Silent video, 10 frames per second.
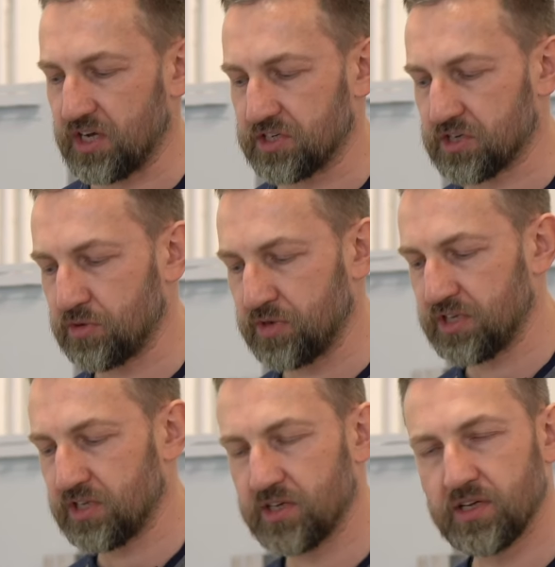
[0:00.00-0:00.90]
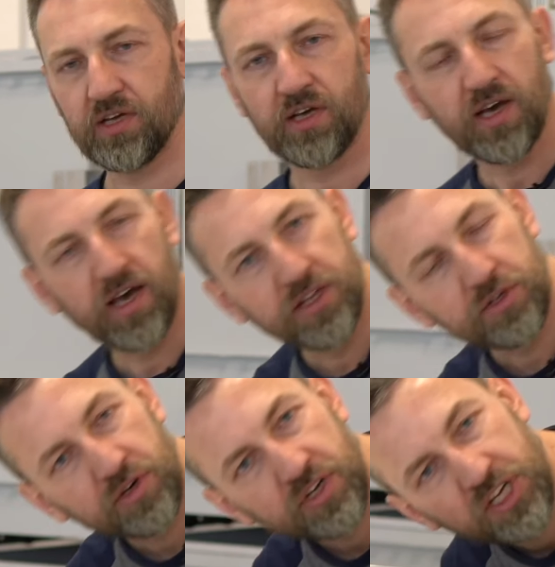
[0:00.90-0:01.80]
unscrew it, and
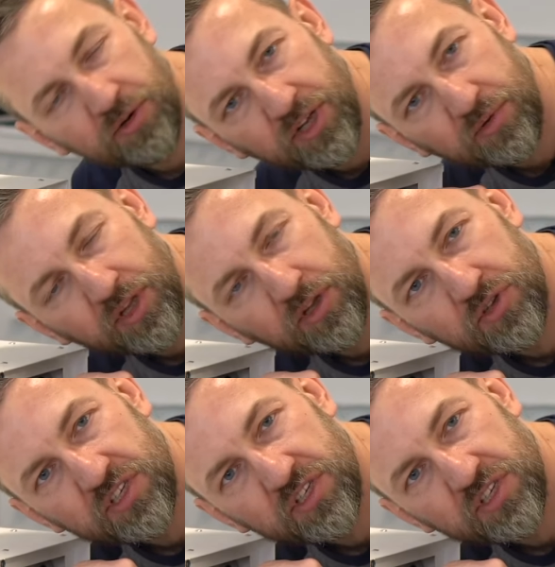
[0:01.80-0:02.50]
you are hearing whether you